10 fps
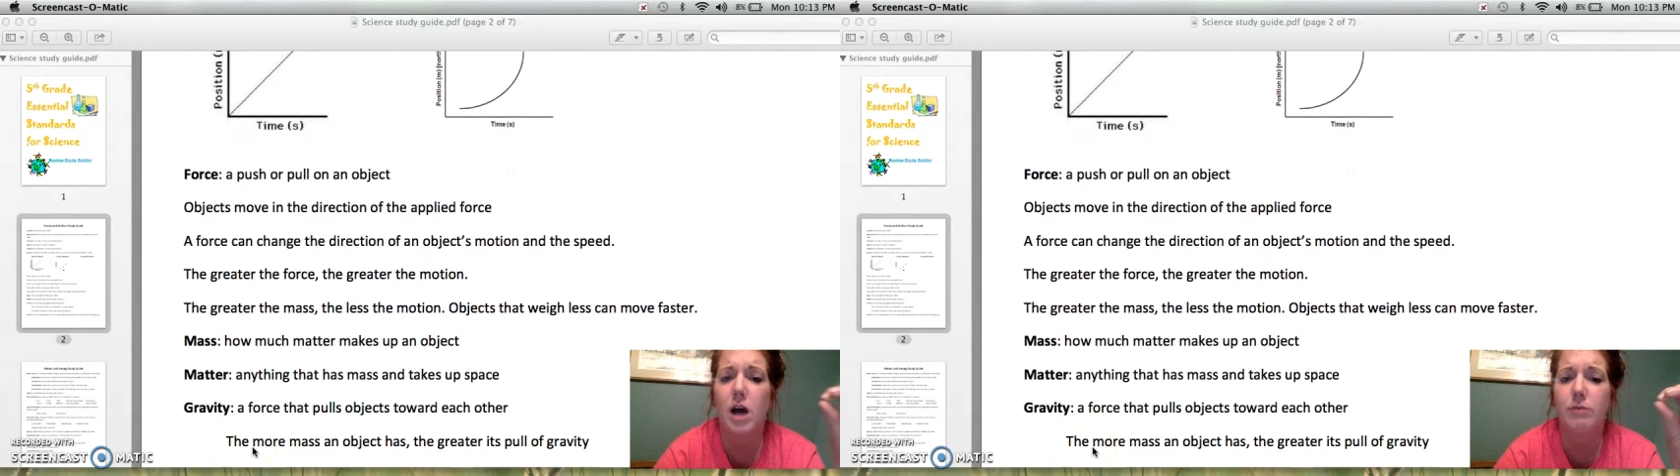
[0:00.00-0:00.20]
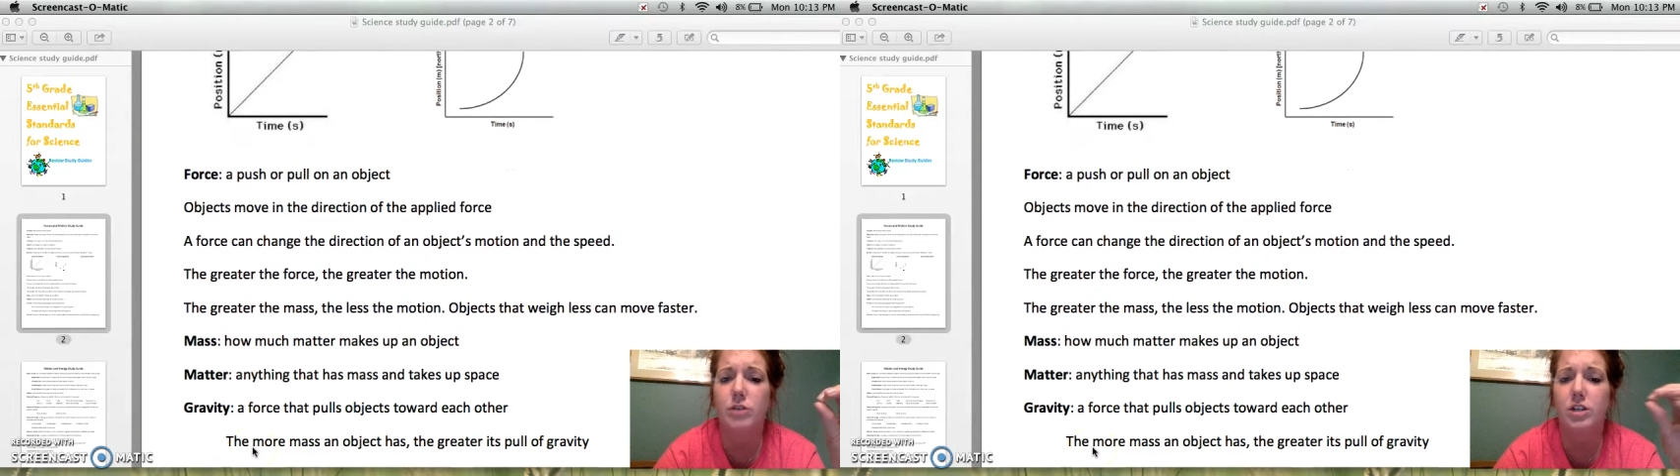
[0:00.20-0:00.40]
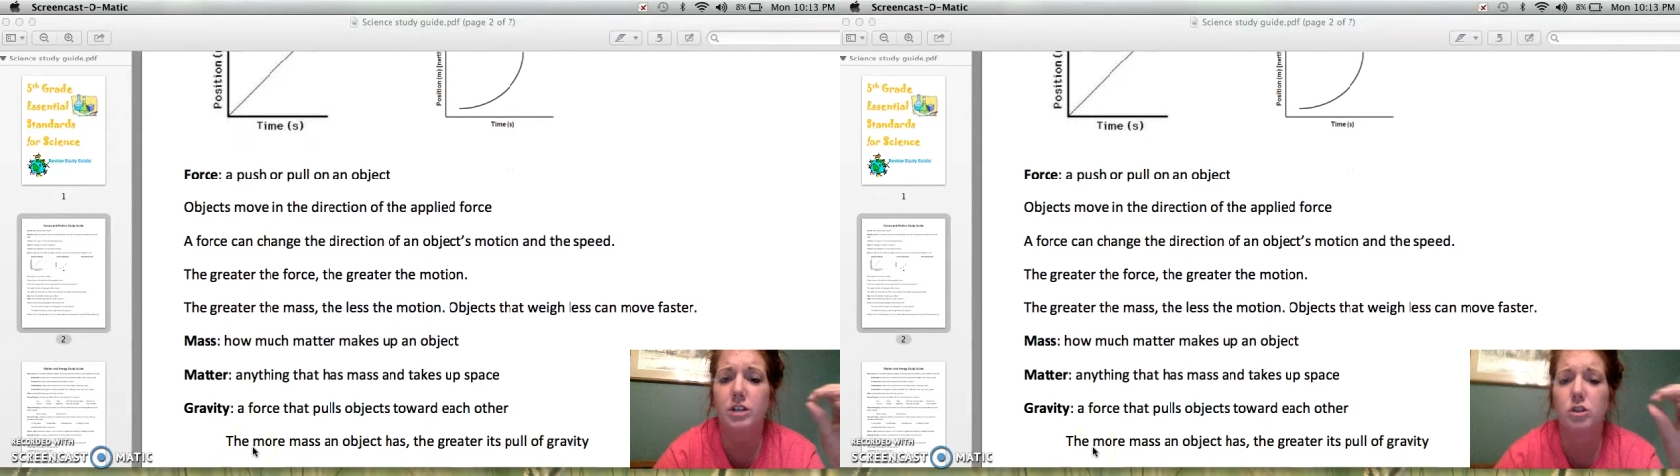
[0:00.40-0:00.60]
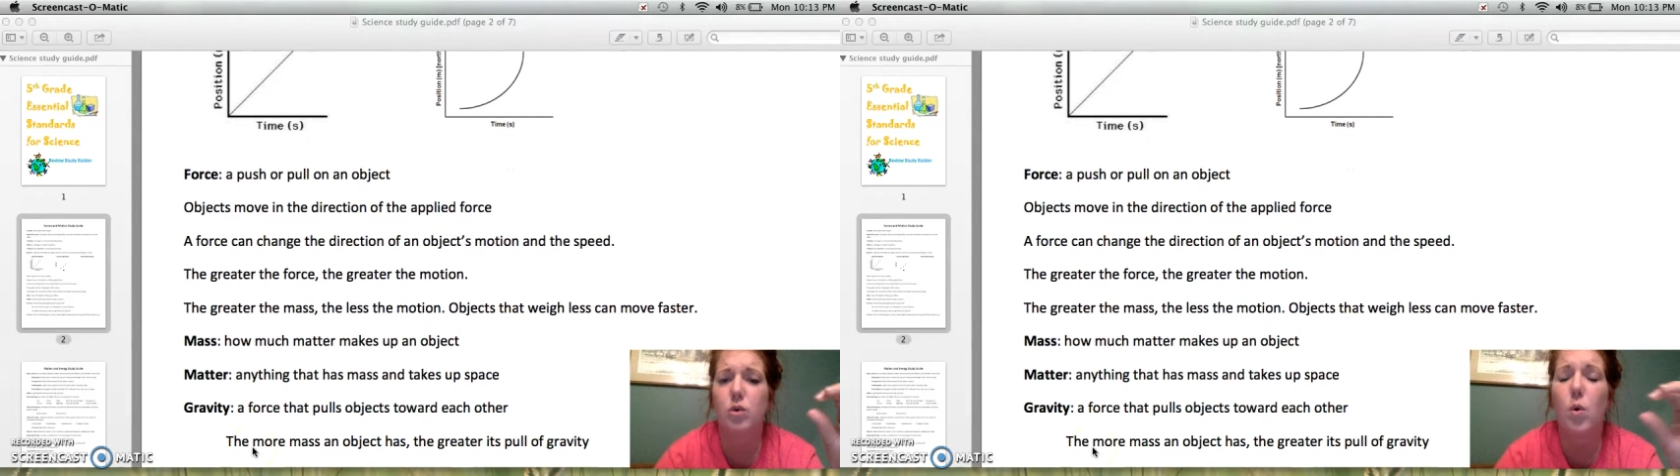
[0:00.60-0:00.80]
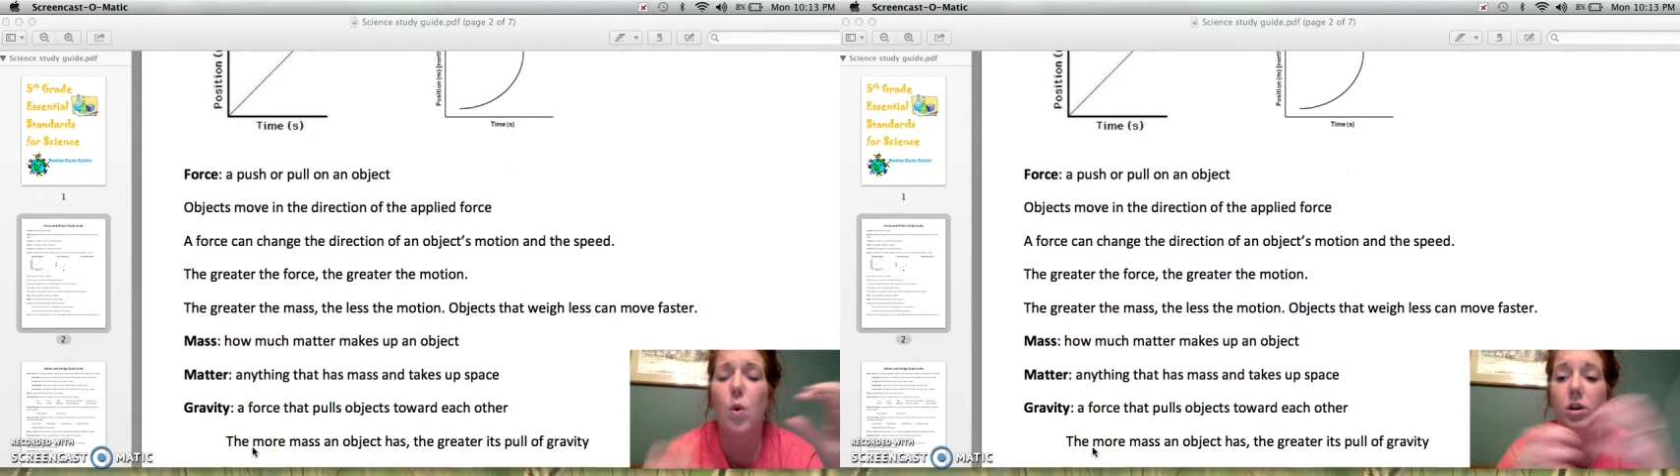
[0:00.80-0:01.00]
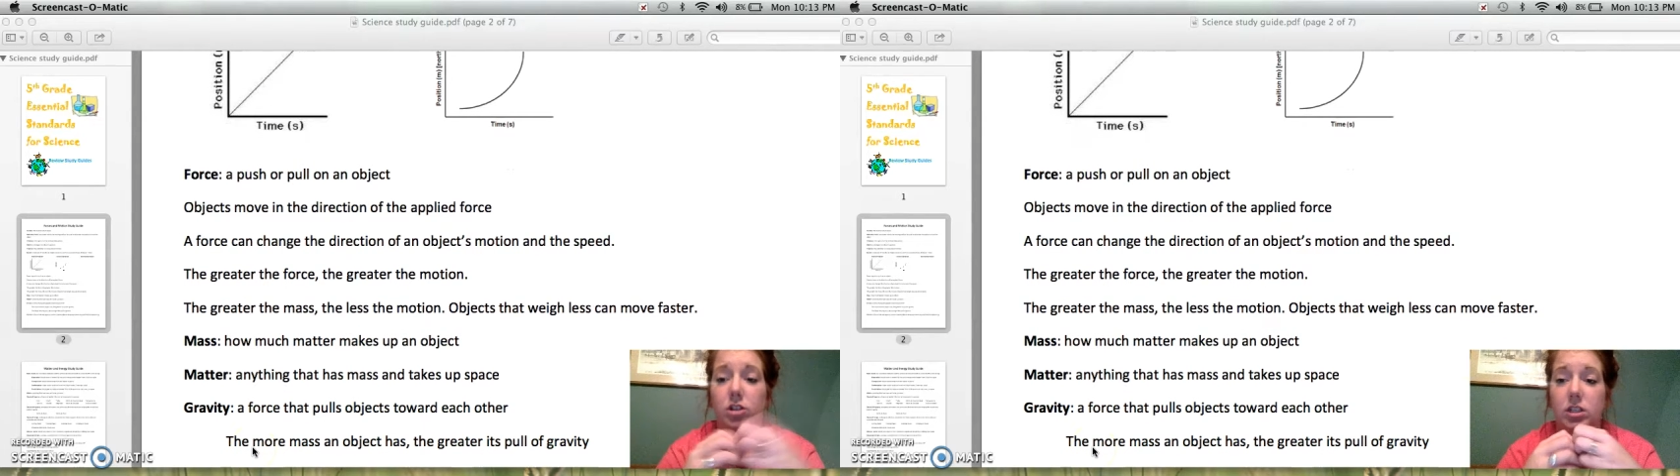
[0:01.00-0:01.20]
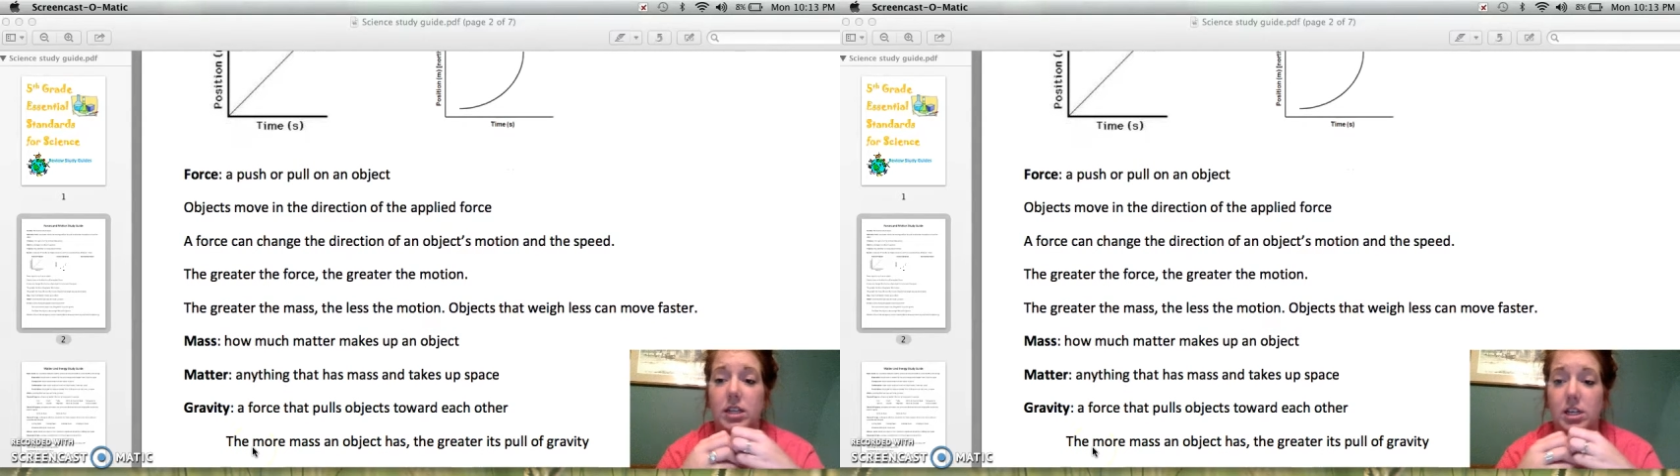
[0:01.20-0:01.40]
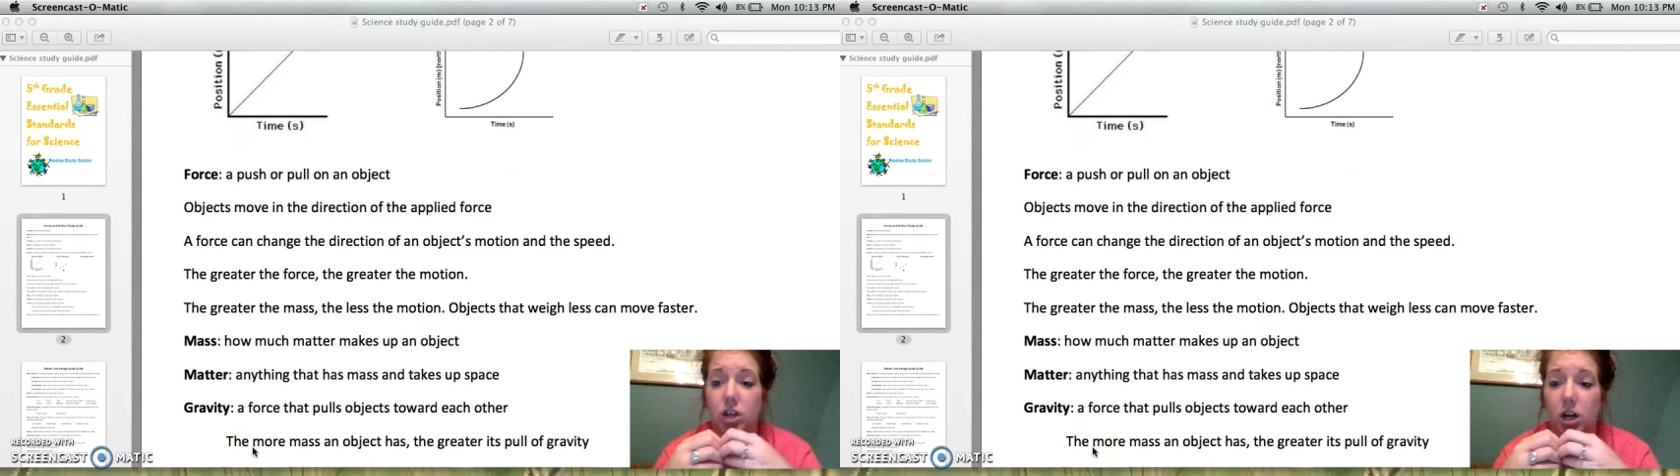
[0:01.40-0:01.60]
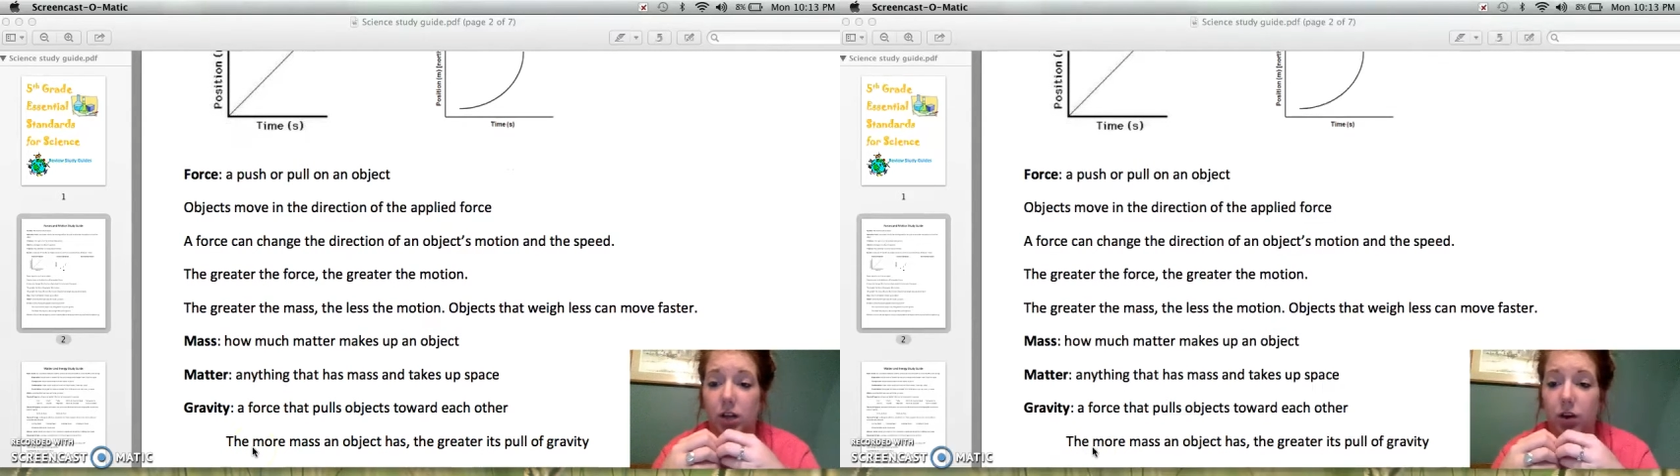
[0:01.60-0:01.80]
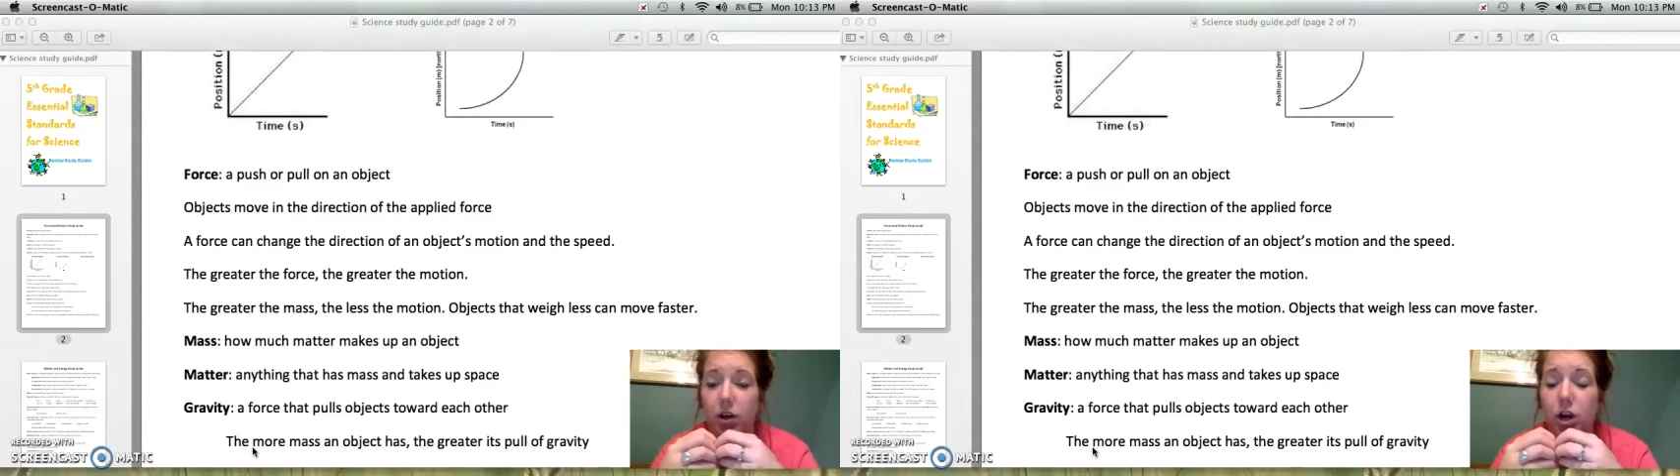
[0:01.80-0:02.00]
objects towards each
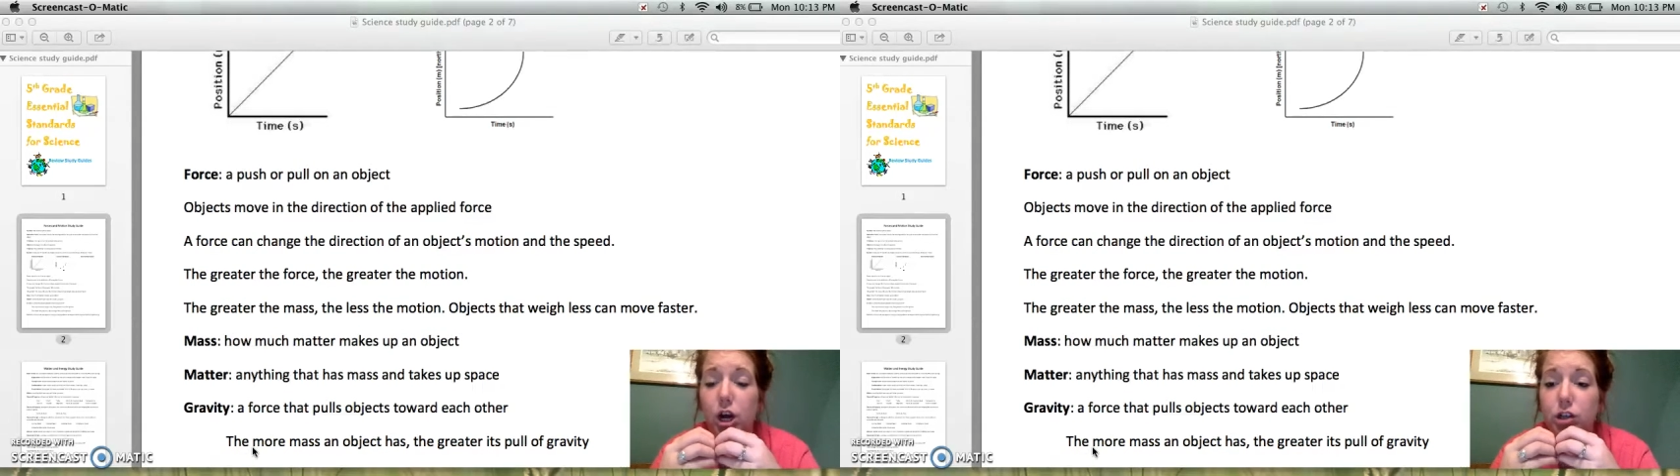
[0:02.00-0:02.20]
other.